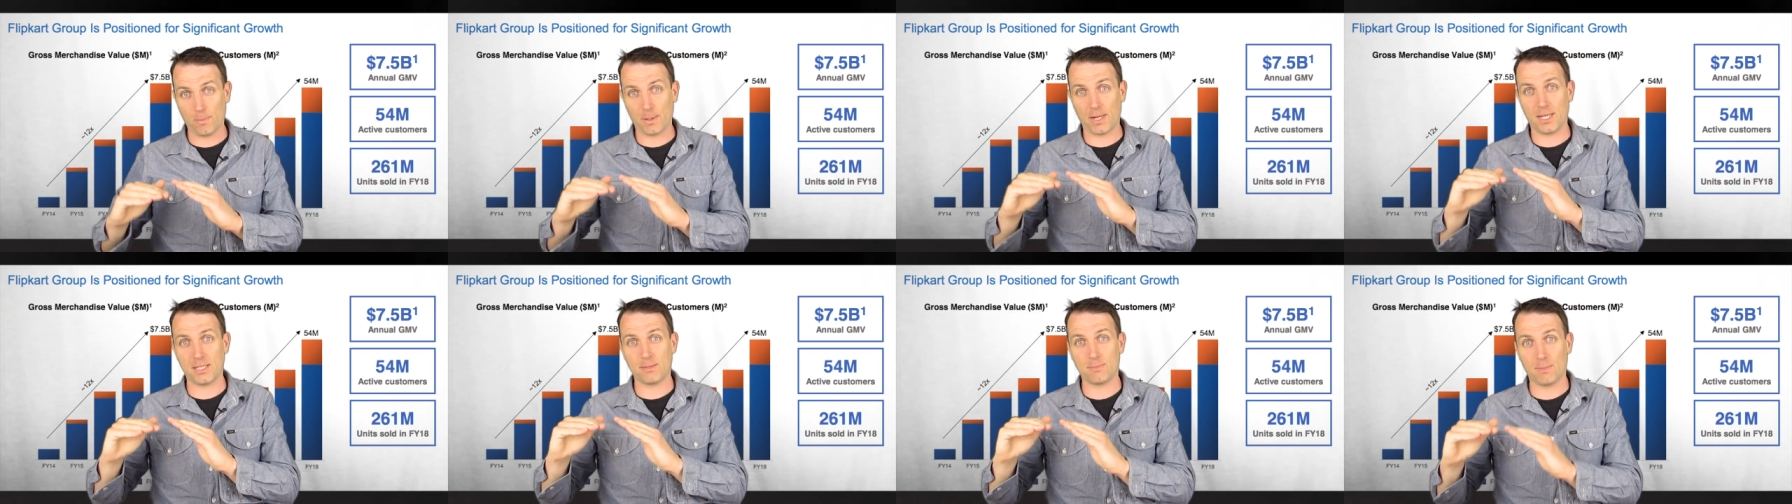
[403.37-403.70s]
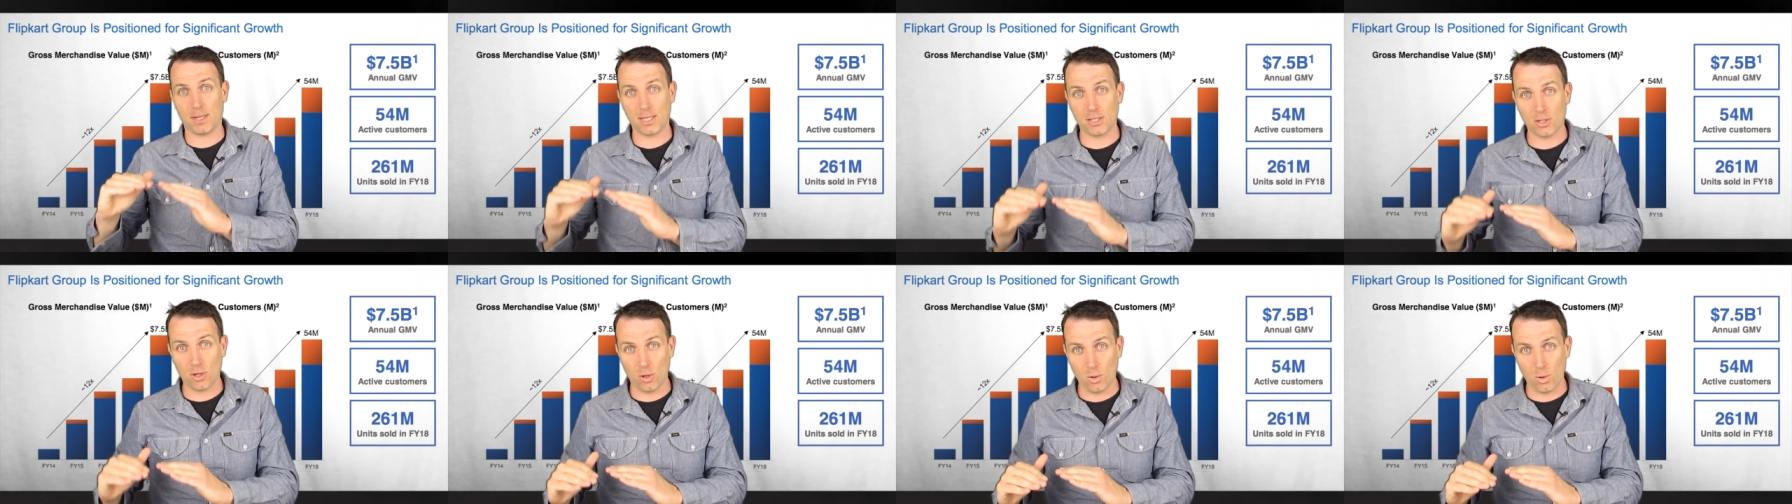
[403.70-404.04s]
price
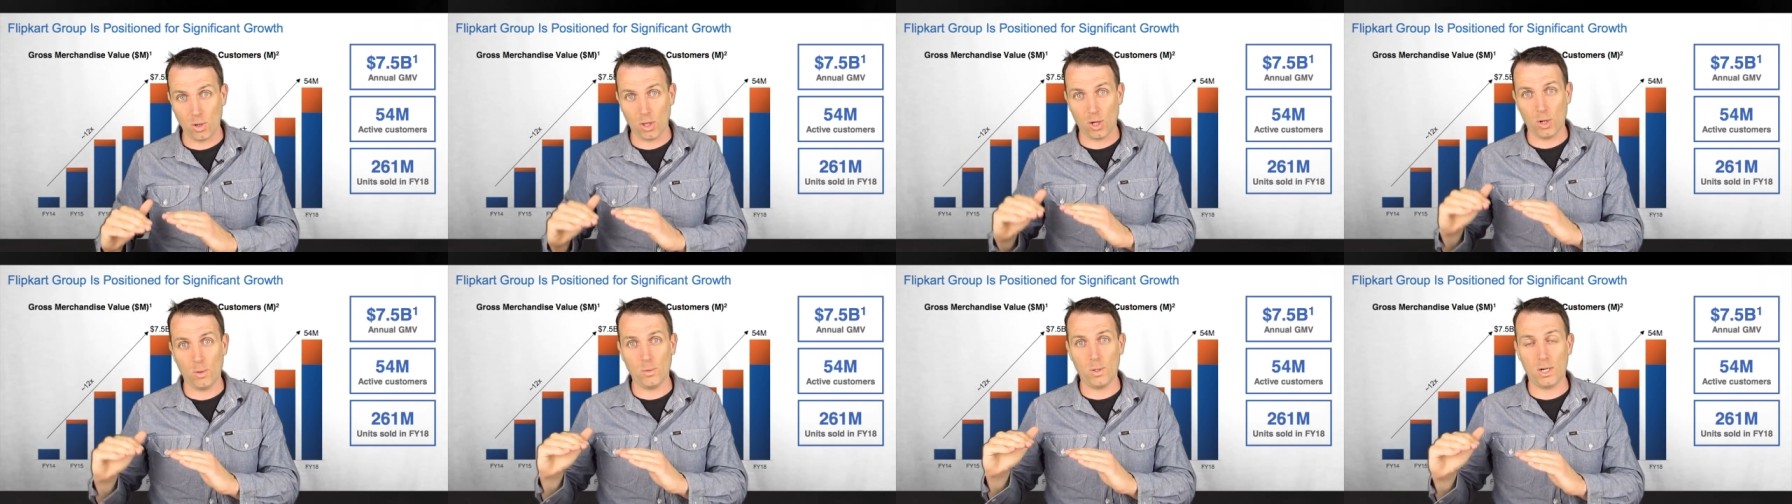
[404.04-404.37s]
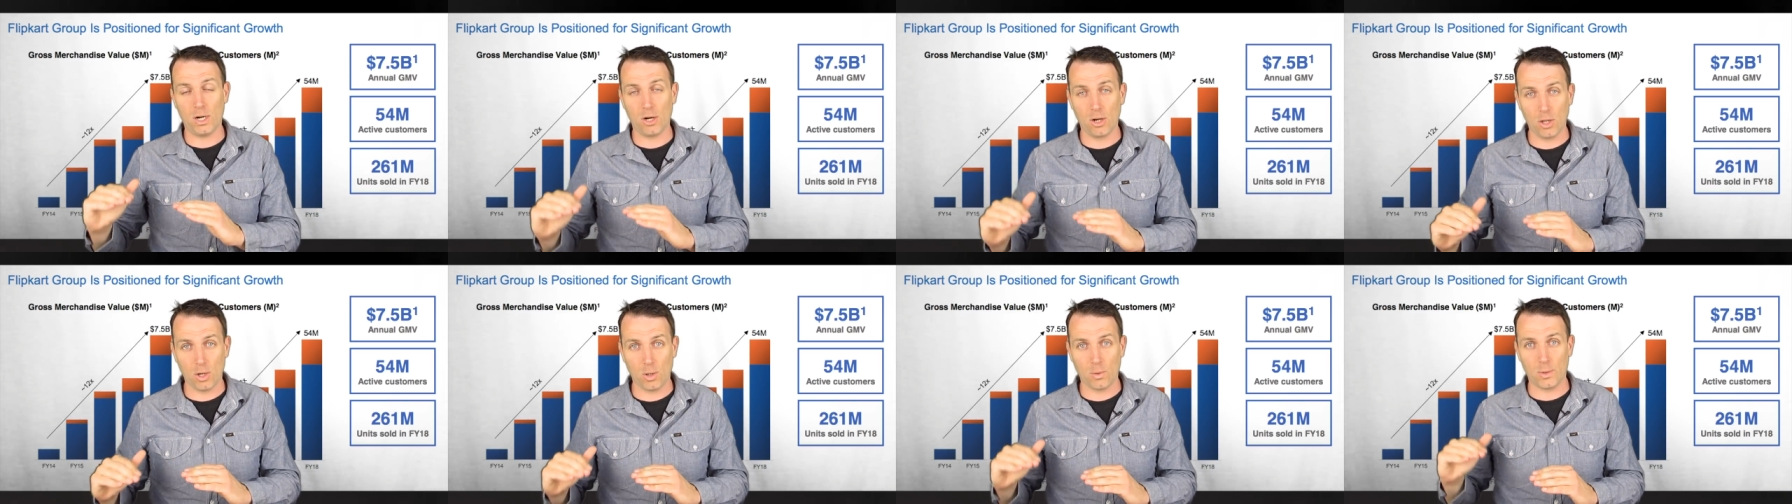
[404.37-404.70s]
might go
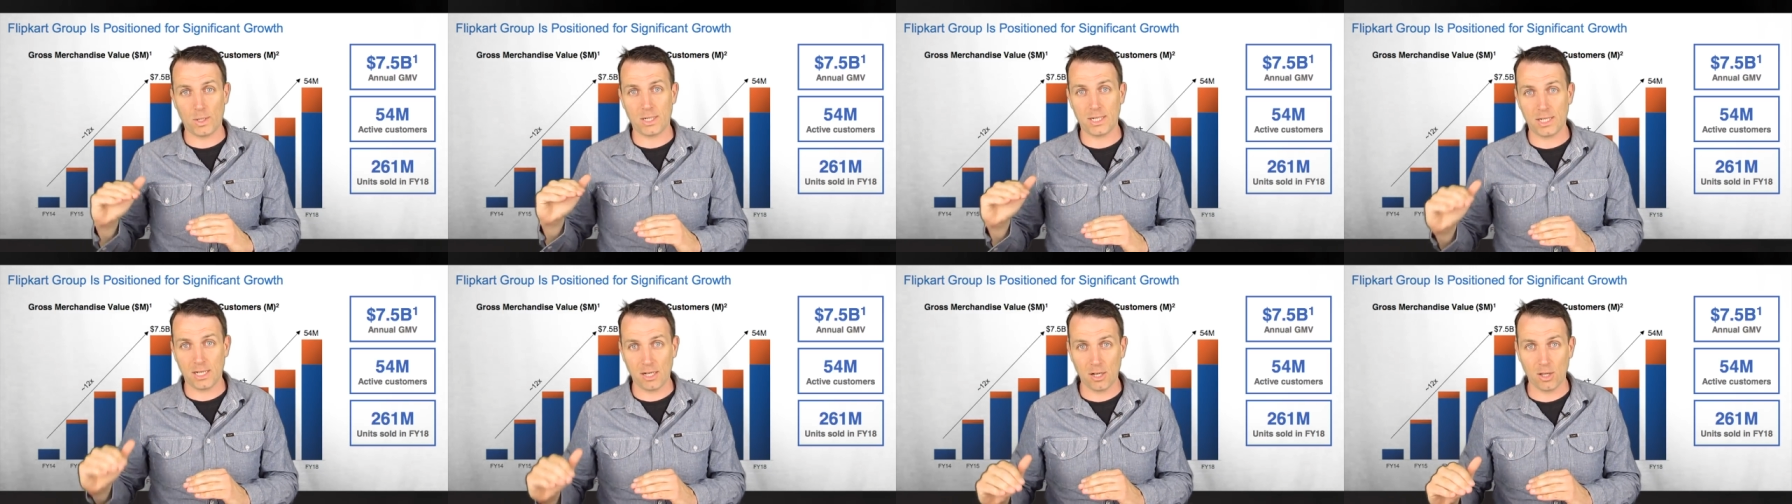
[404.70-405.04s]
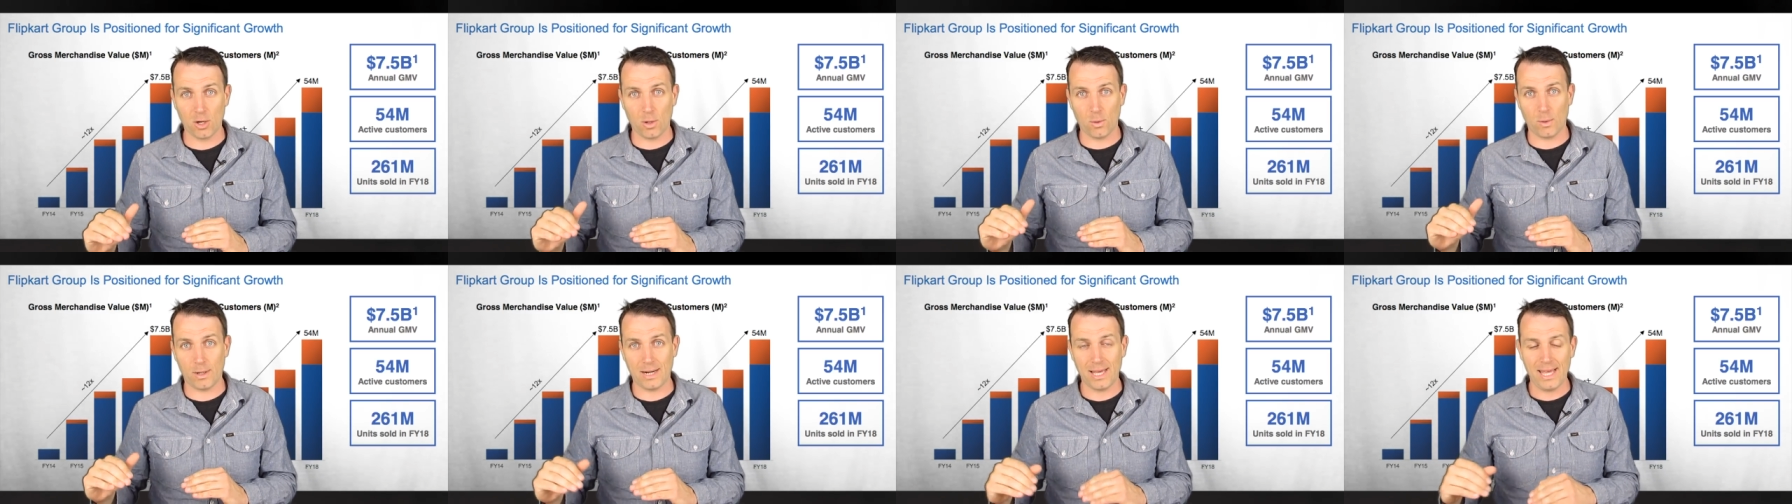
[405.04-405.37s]
lower, lower and
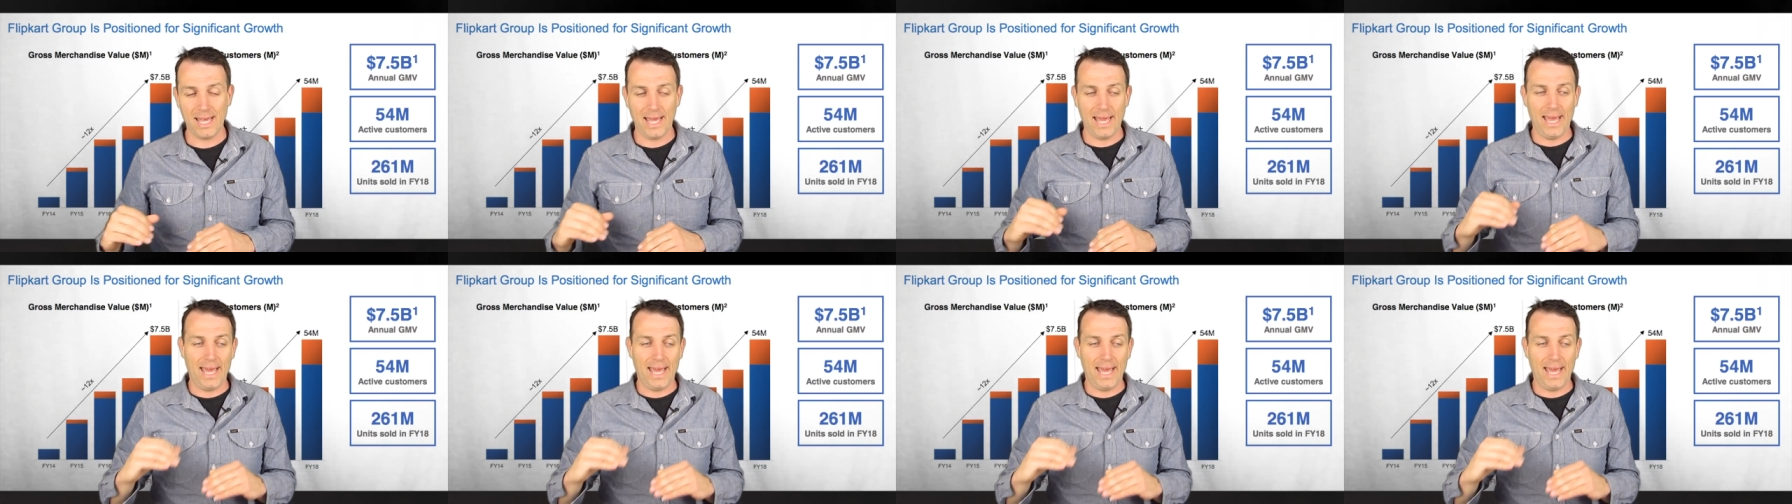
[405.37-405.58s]
lower.